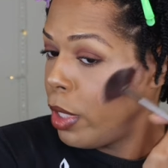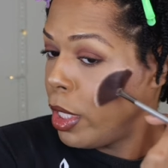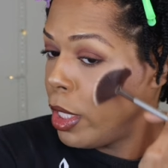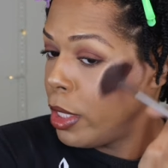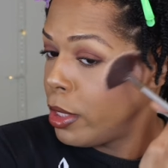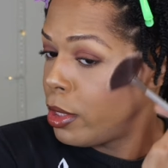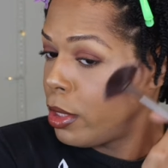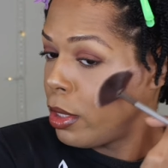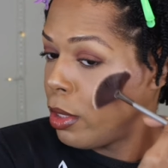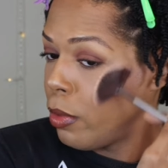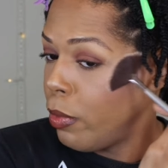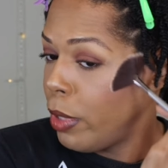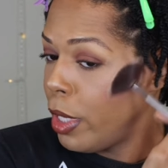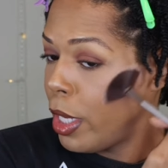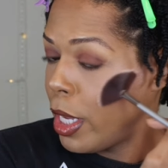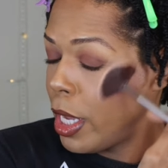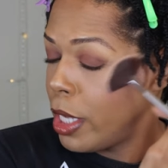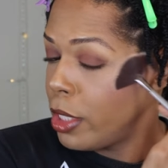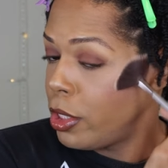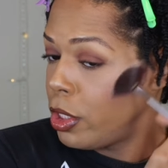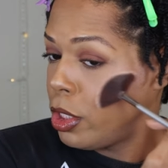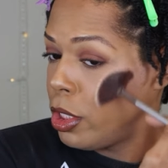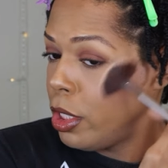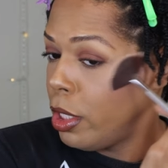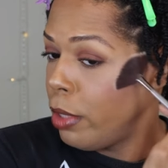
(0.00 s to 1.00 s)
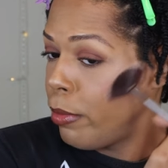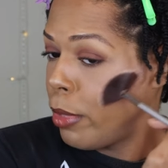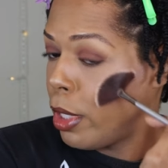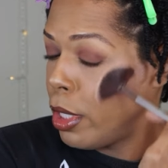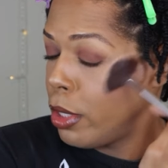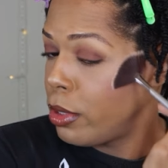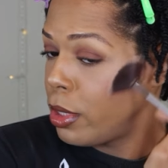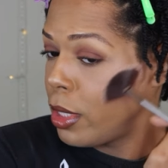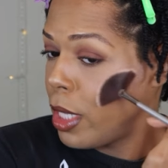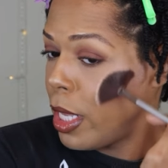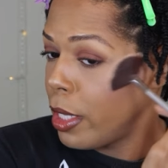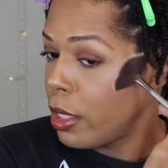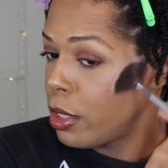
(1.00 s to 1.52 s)
but we got
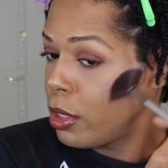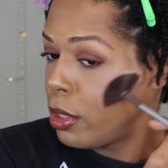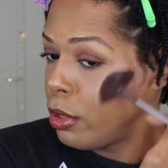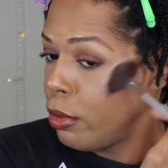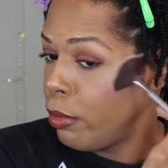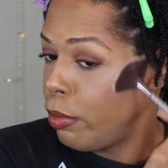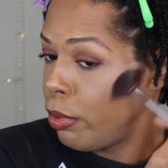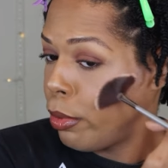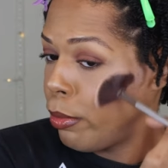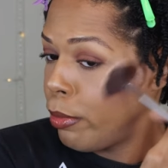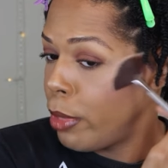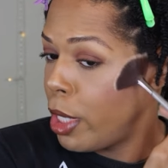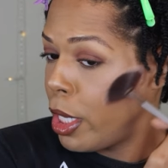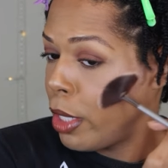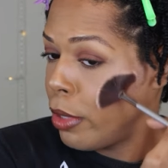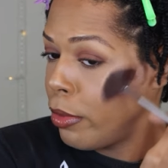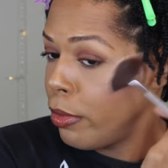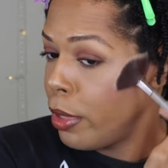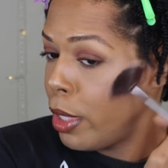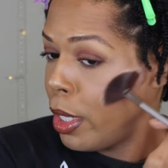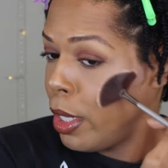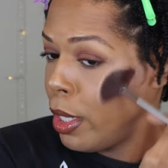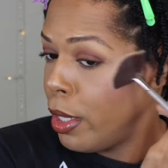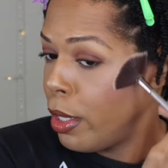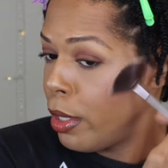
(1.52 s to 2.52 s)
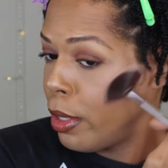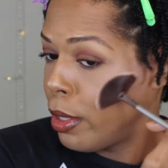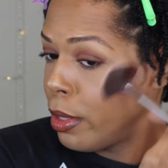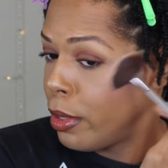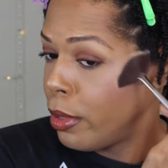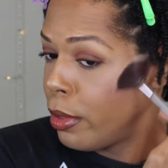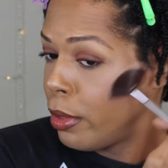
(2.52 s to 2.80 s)
cheekbones like a supermodel now.